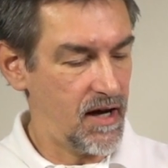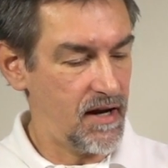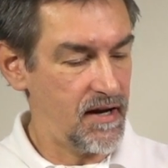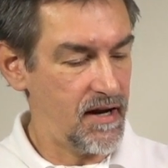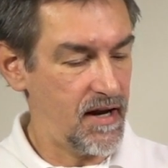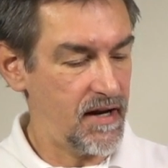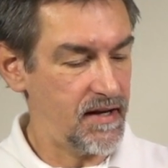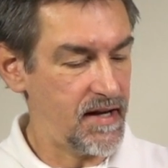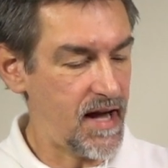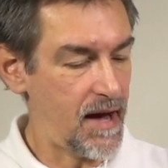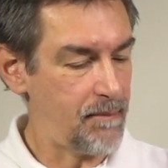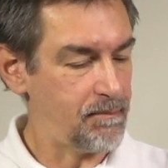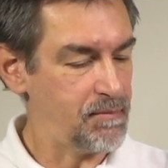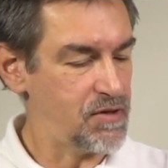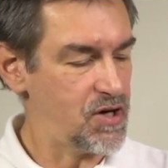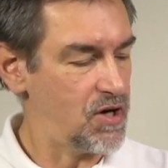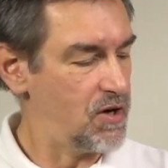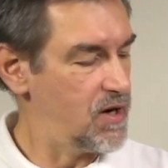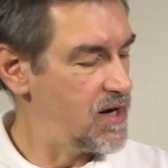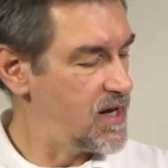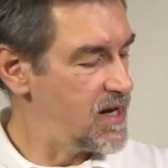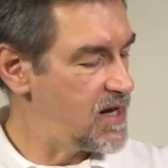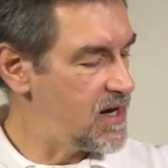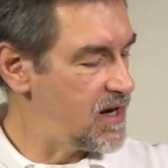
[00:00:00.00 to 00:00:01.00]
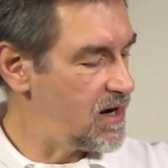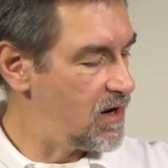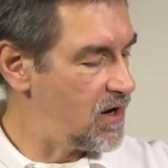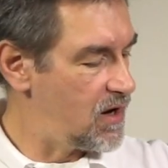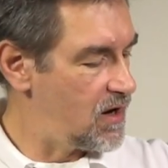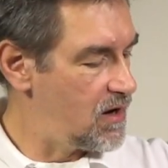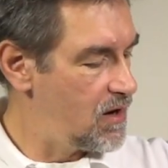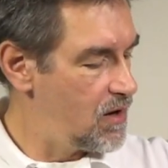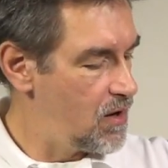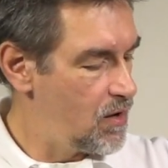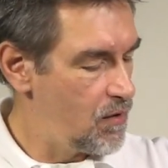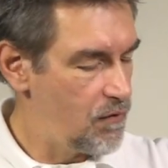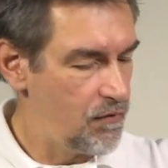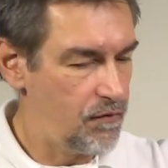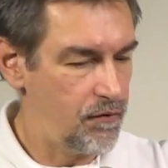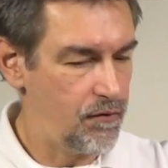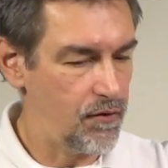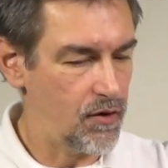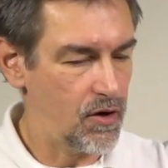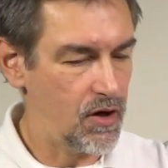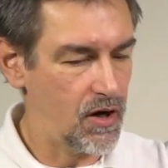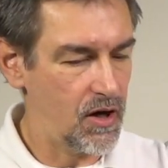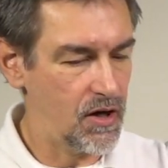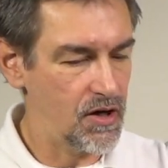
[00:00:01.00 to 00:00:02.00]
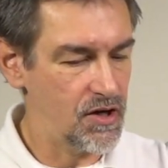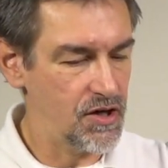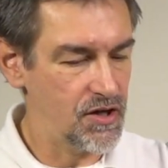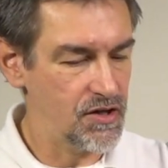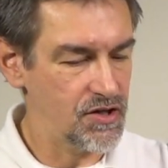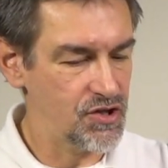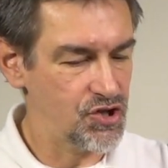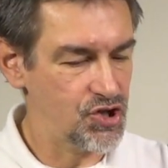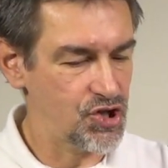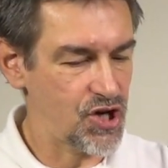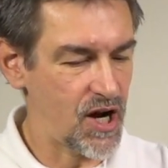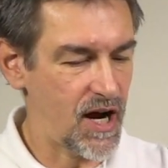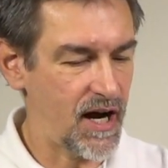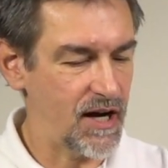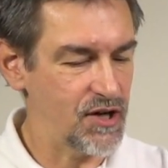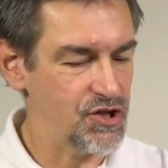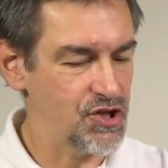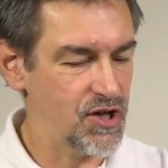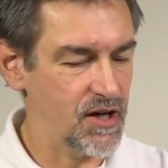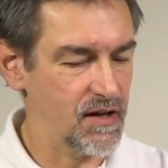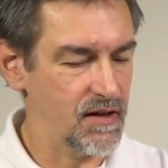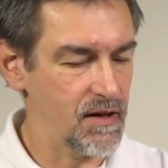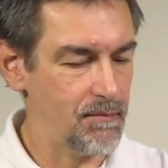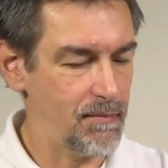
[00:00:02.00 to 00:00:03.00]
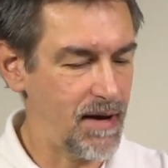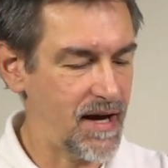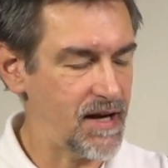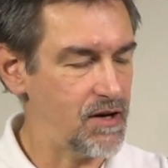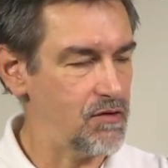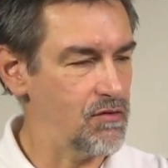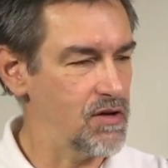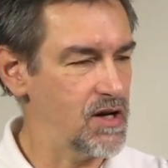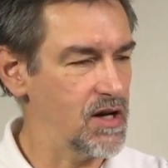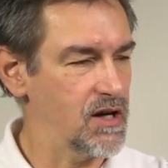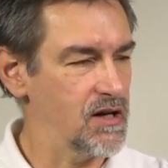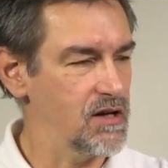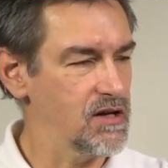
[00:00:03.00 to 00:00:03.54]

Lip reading: adapter here for charging the battery.